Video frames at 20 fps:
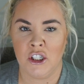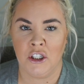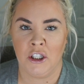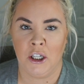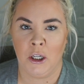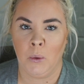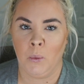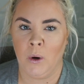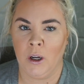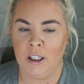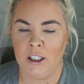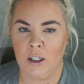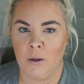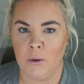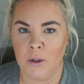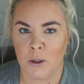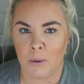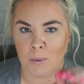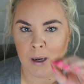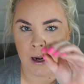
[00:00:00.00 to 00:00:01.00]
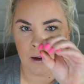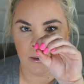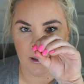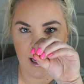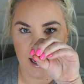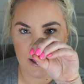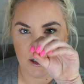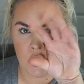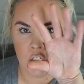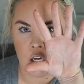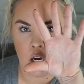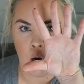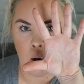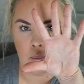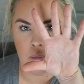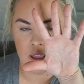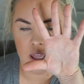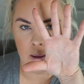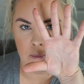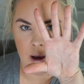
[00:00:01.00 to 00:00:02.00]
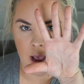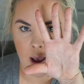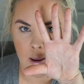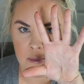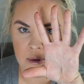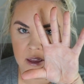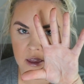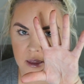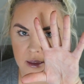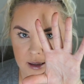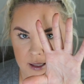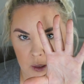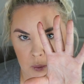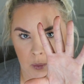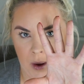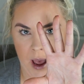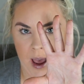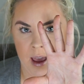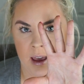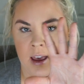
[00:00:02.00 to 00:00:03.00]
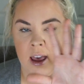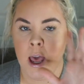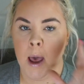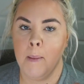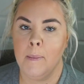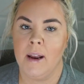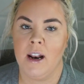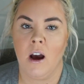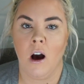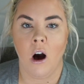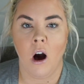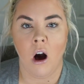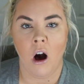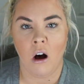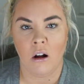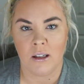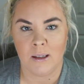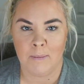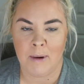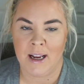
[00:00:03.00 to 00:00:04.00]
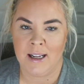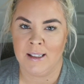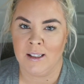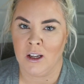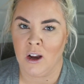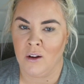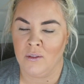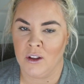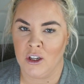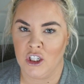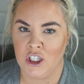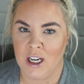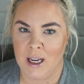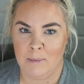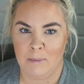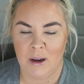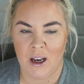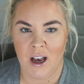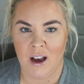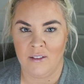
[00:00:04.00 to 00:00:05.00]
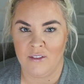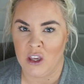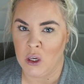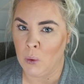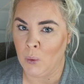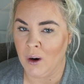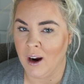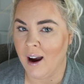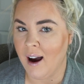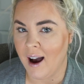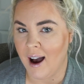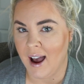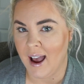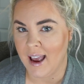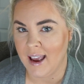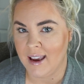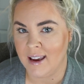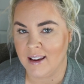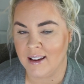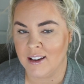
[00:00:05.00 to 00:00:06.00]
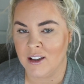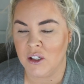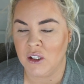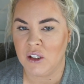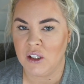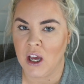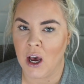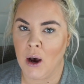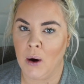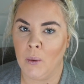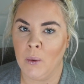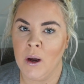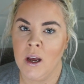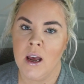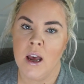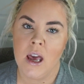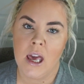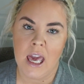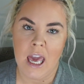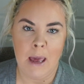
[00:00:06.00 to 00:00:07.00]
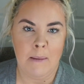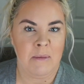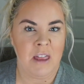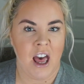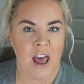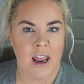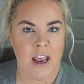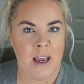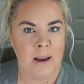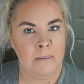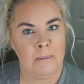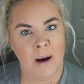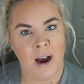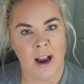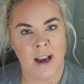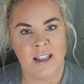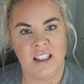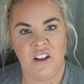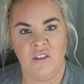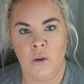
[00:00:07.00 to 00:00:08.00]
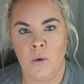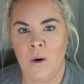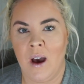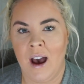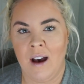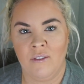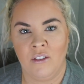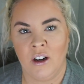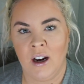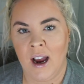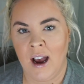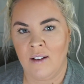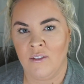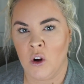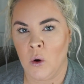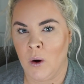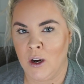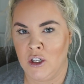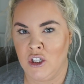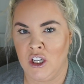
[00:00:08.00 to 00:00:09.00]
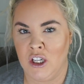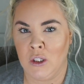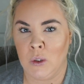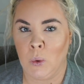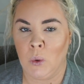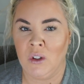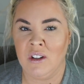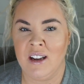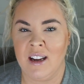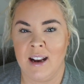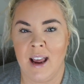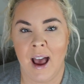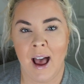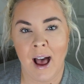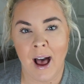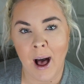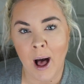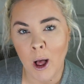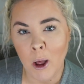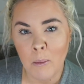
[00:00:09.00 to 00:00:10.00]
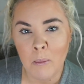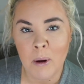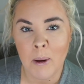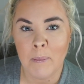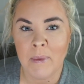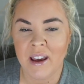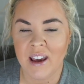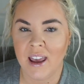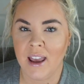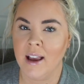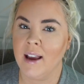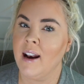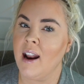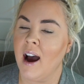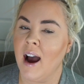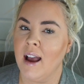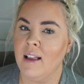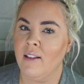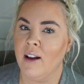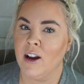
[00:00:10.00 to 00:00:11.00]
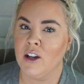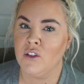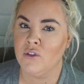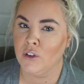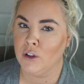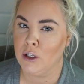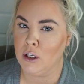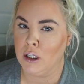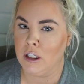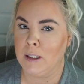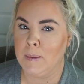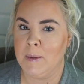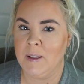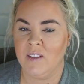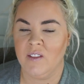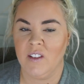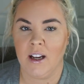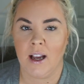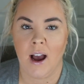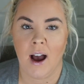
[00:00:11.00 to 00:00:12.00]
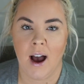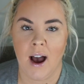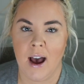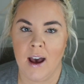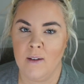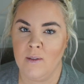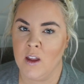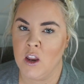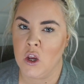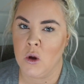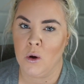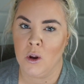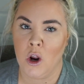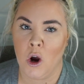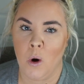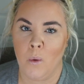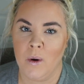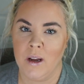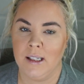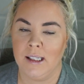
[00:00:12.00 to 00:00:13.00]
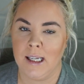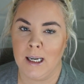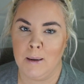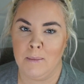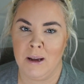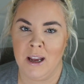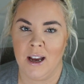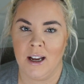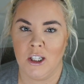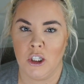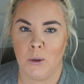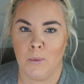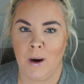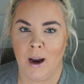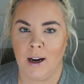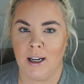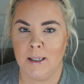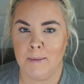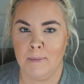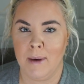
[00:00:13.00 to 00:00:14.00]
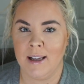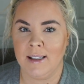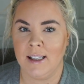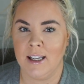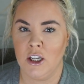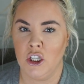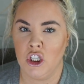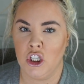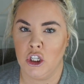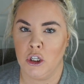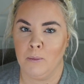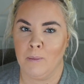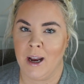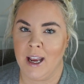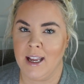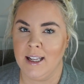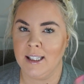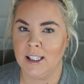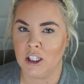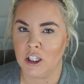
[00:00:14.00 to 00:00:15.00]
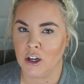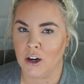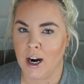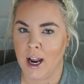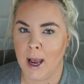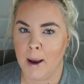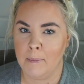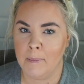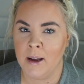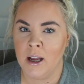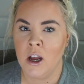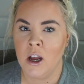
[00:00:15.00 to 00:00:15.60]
you're going to want to go with a round lash to open them up this way. But it all depends on the shape of your eye. So keep that in mind. If you ever have questions or need help picking an eyelash for your specific eye, you can always send me a direct message to my Instagram,